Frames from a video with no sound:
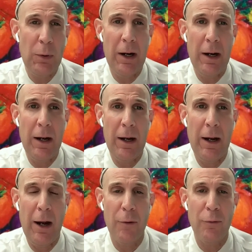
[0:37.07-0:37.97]

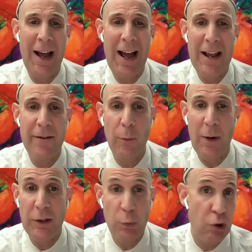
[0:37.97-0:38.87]
arrive,
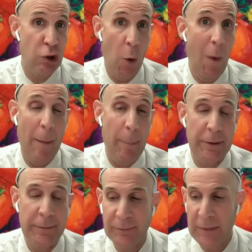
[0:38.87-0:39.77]
when you show up.